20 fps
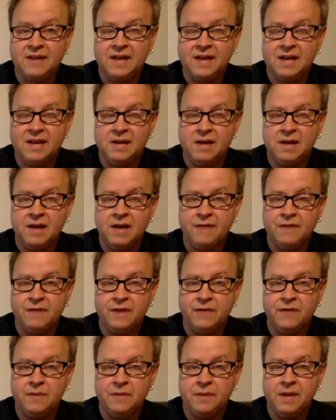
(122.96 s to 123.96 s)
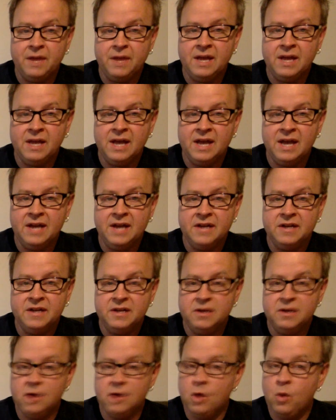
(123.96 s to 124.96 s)
that you're not for everybody and
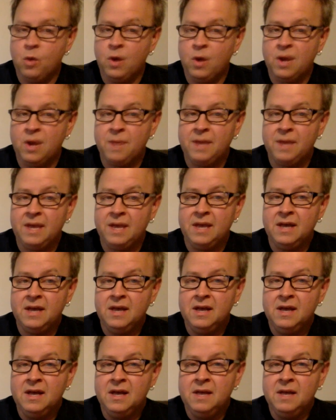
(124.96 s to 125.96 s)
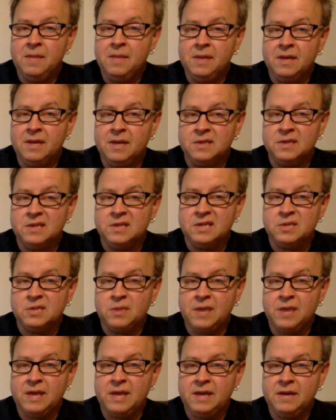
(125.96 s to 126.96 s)
you don't want to be, because this
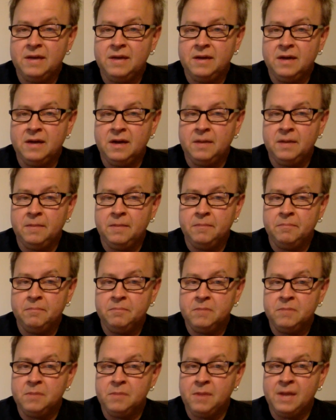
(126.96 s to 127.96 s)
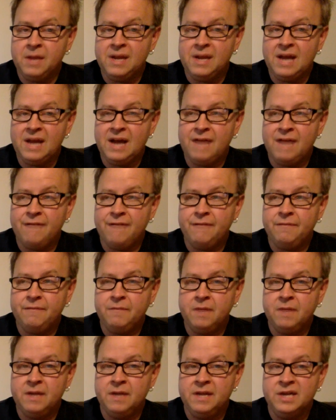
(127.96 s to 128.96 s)
way um, you might have
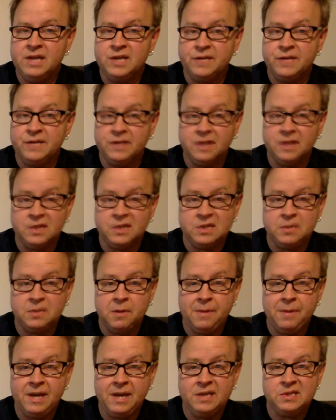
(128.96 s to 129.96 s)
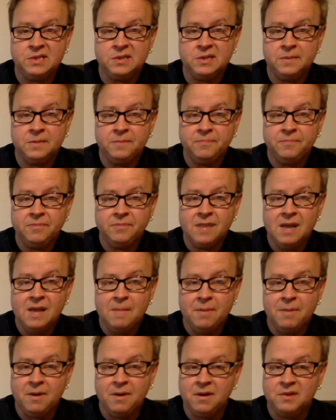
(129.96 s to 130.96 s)
a niche of a customer base,
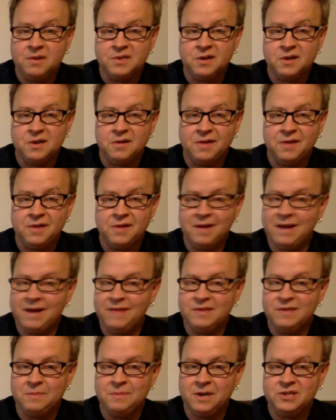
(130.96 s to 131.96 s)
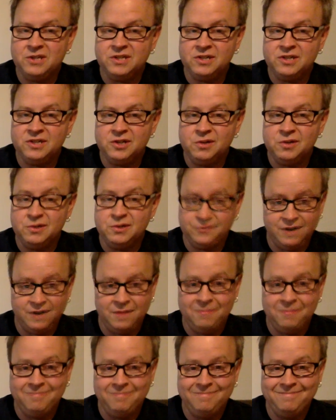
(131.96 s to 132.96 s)
but also they don't have as much to choose
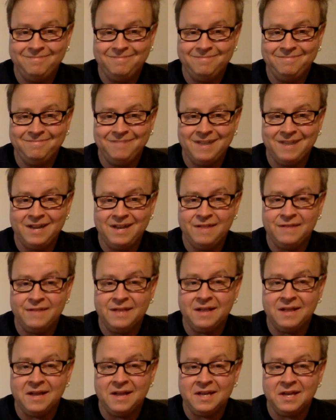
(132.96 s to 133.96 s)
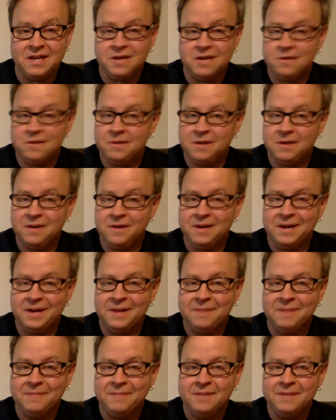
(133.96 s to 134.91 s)
from. And if they like you, you're it.